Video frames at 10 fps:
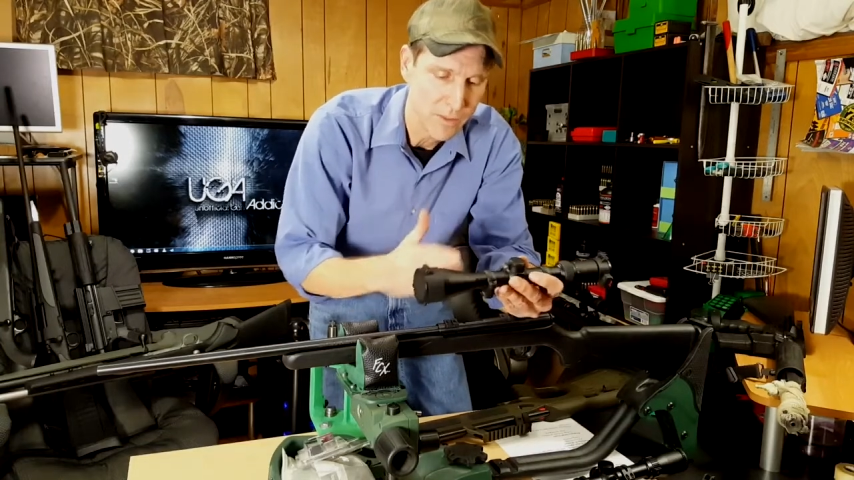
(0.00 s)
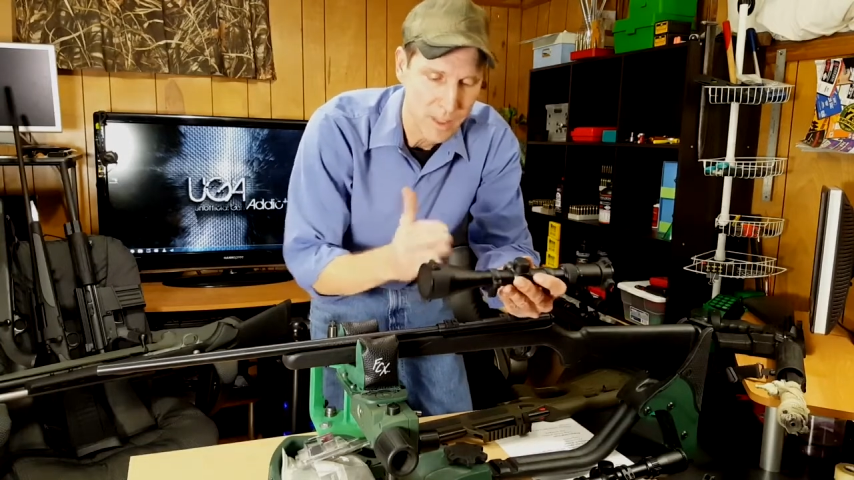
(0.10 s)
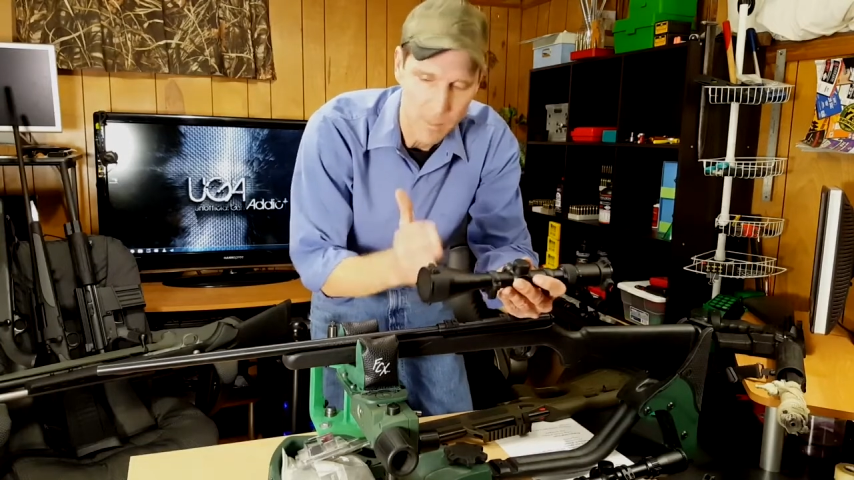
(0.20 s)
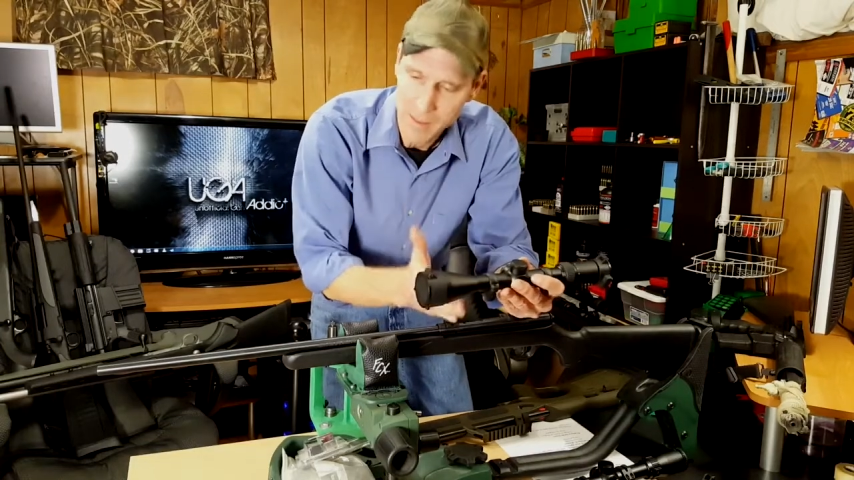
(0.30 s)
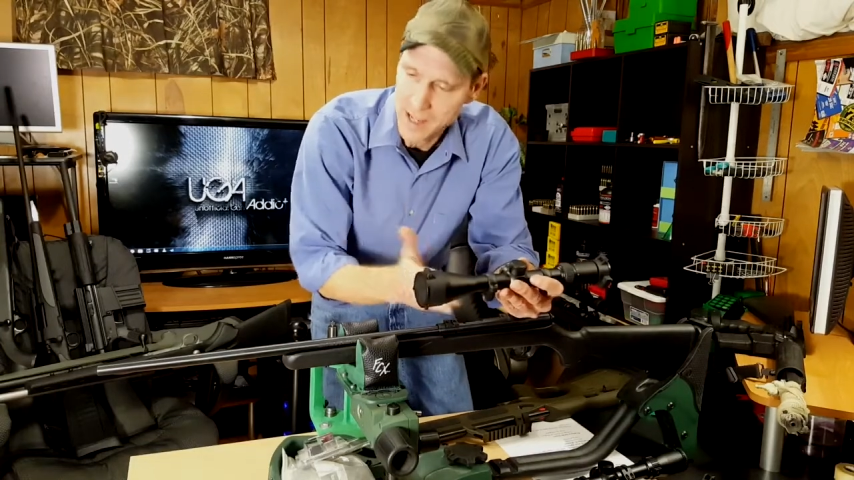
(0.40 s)
and
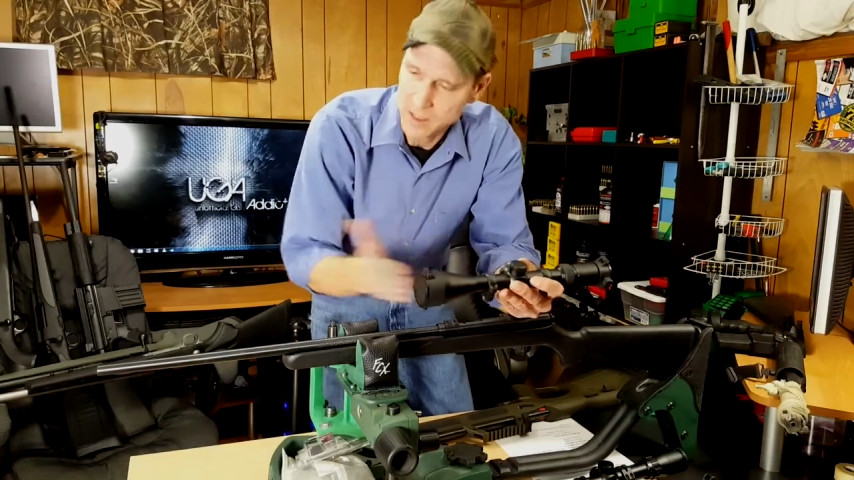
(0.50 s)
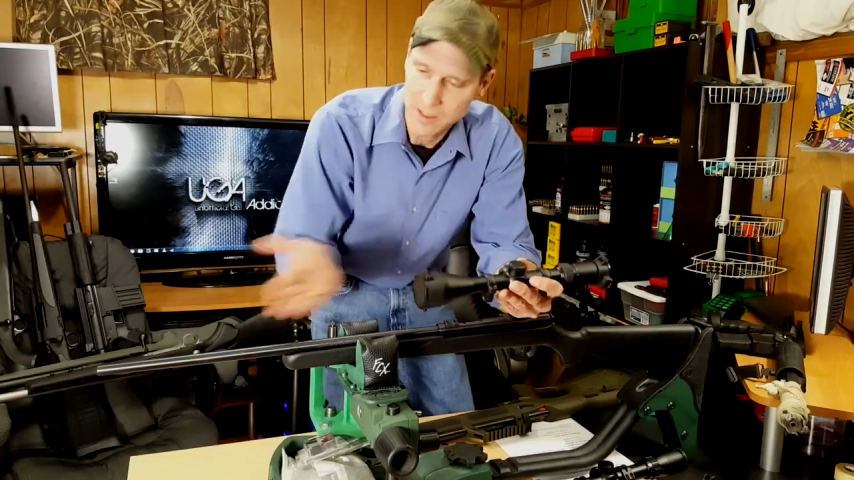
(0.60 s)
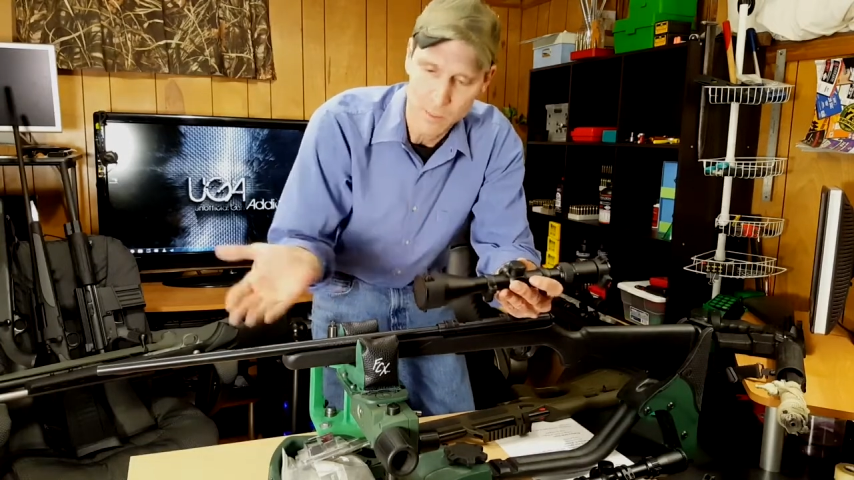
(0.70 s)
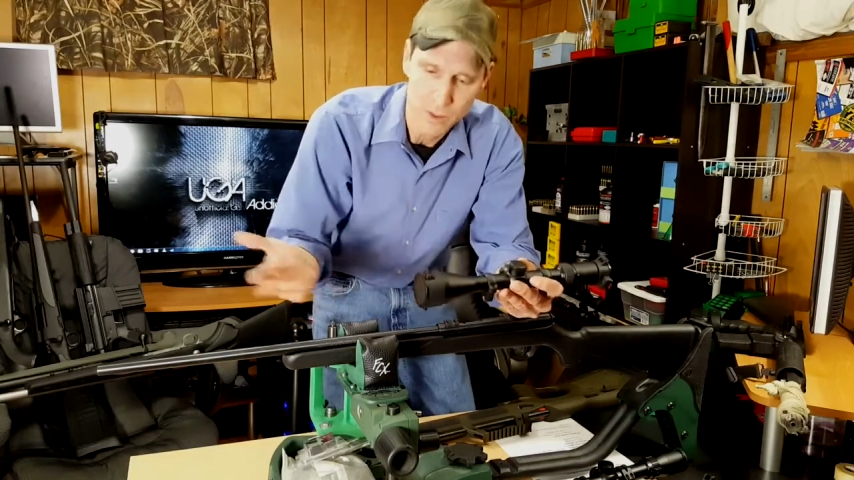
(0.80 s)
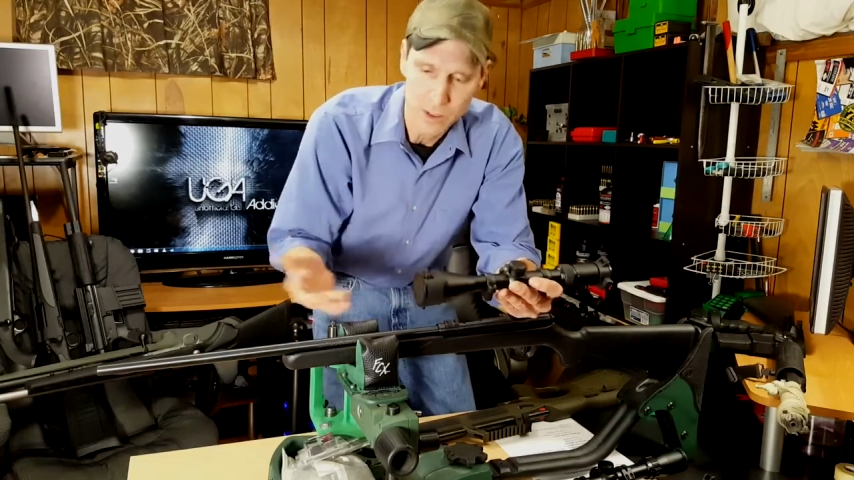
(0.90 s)
it matches
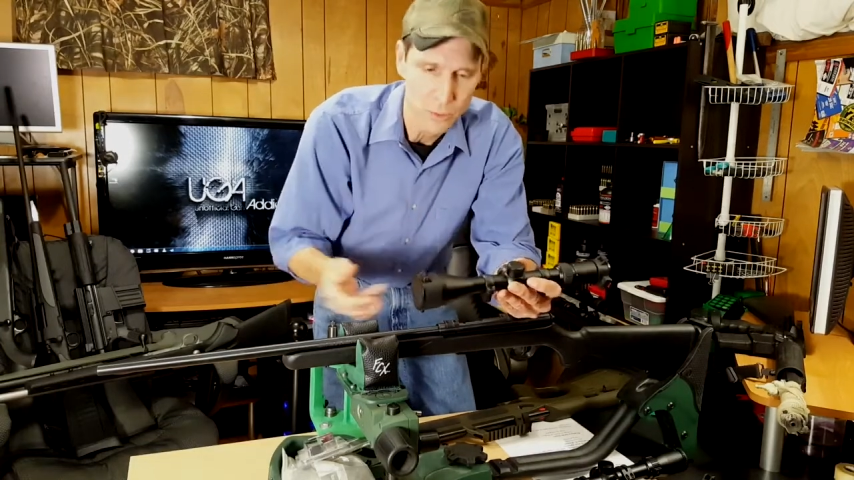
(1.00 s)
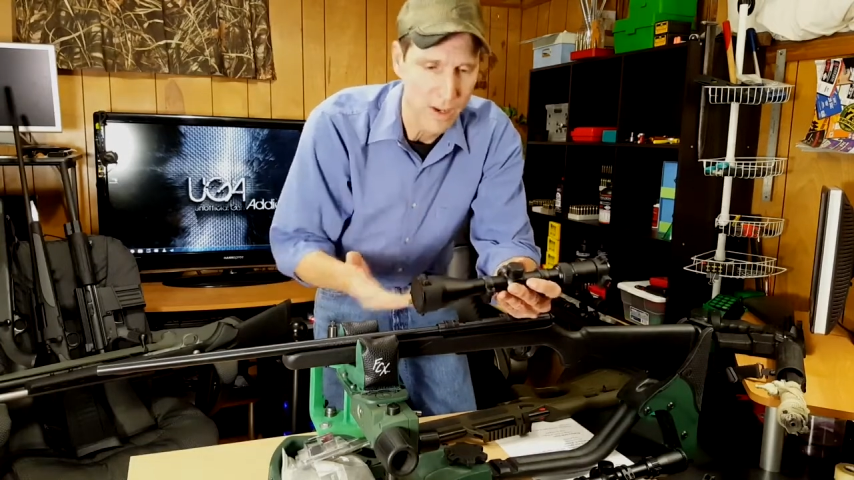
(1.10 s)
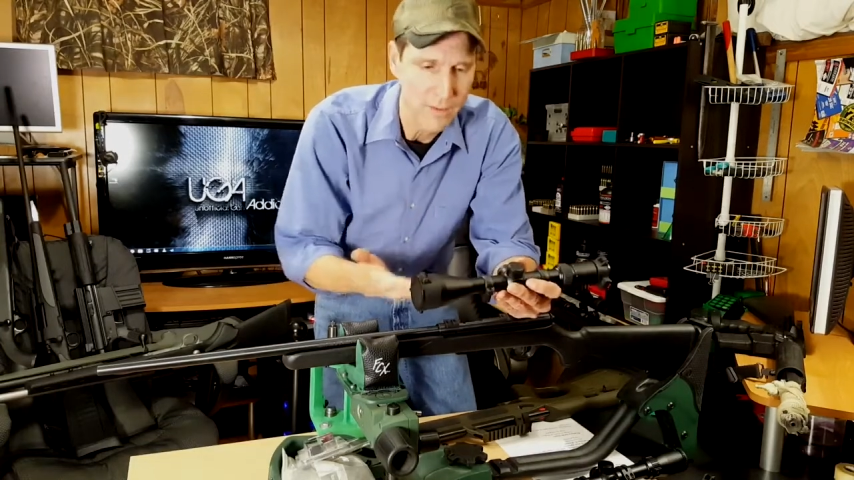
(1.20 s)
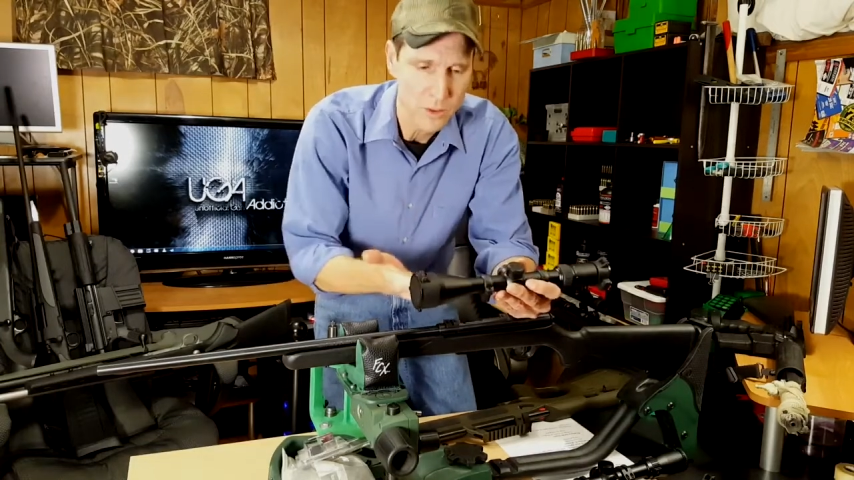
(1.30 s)
up with this rifle,